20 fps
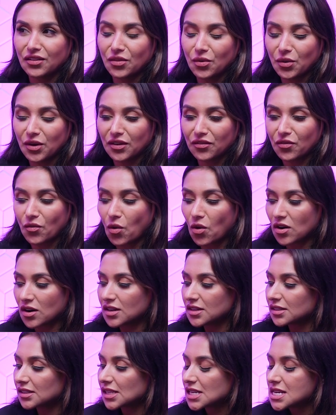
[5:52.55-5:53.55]
the word of
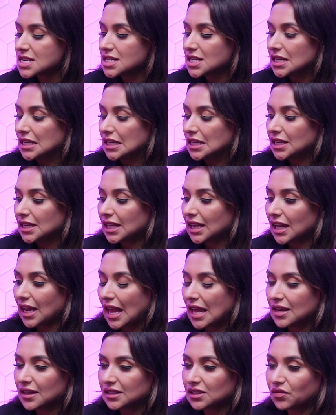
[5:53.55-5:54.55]
course.
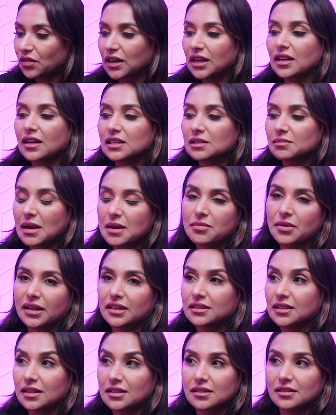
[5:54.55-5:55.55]
And it's funny because my
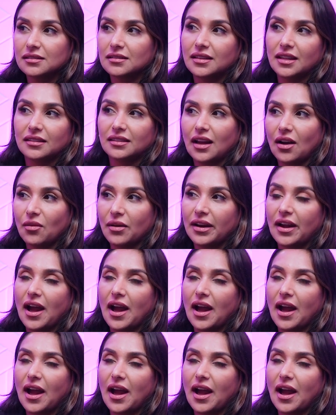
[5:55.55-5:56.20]
brain doesn't think that way.